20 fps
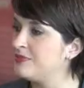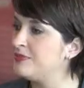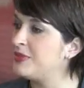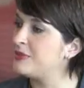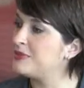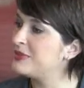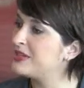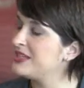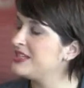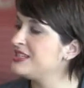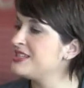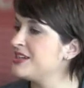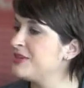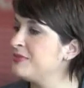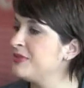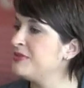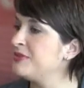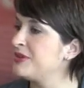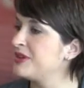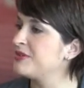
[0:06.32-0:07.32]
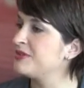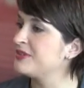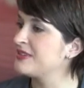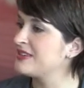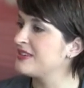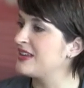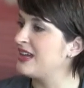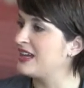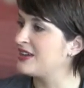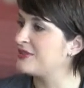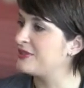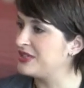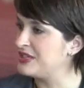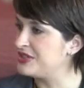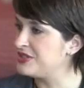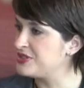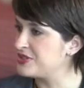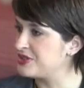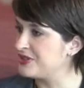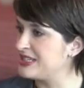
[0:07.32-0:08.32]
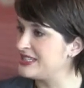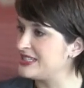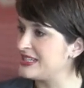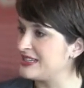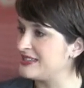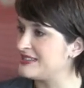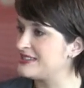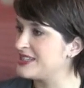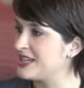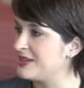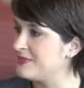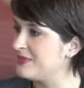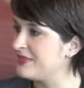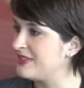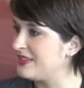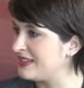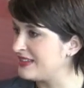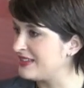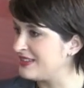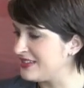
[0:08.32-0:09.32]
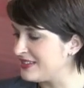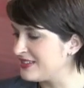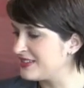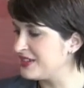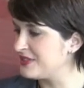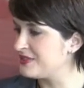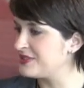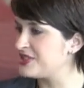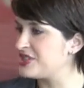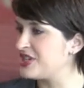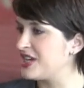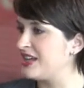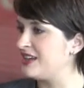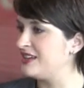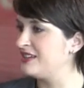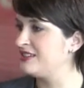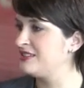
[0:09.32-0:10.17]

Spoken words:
Bob, can you tell me what it was like when you joined East Thames 6 years ago as chair?